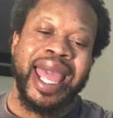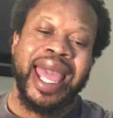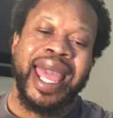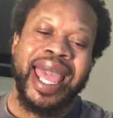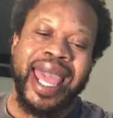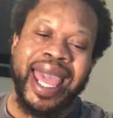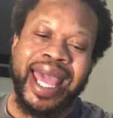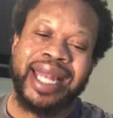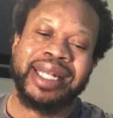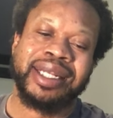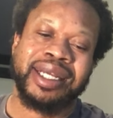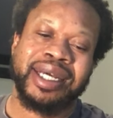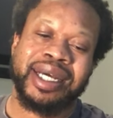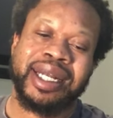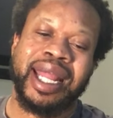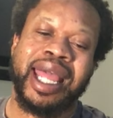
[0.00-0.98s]
had
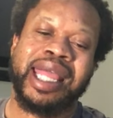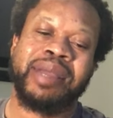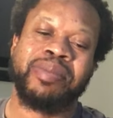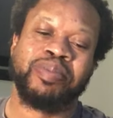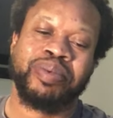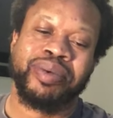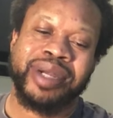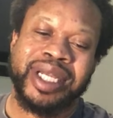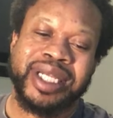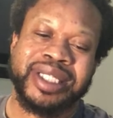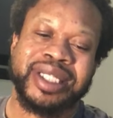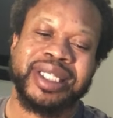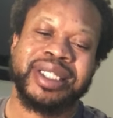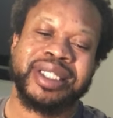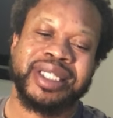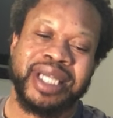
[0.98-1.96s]
done a
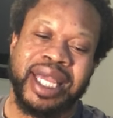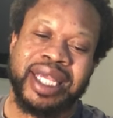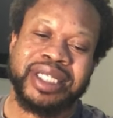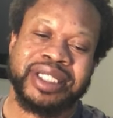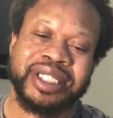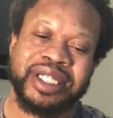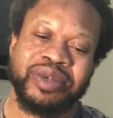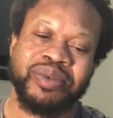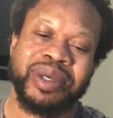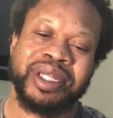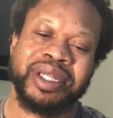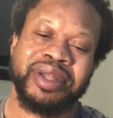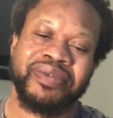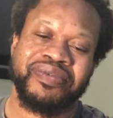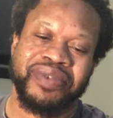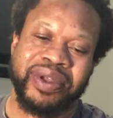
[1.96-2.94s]
presentation with
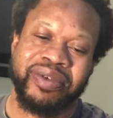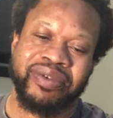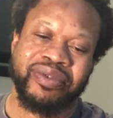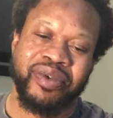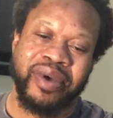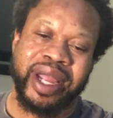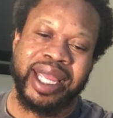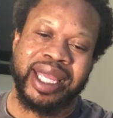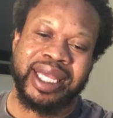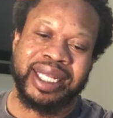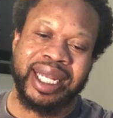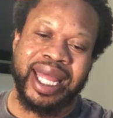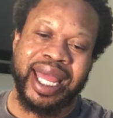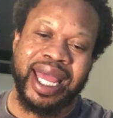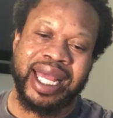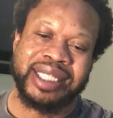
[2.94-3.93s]
the fifth grade
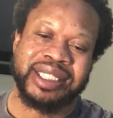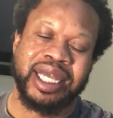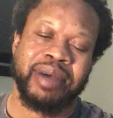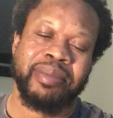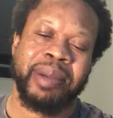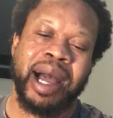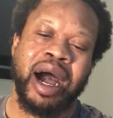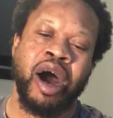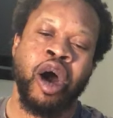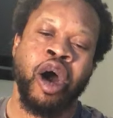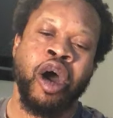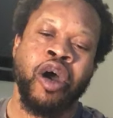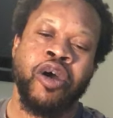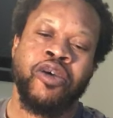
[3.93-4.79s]
class about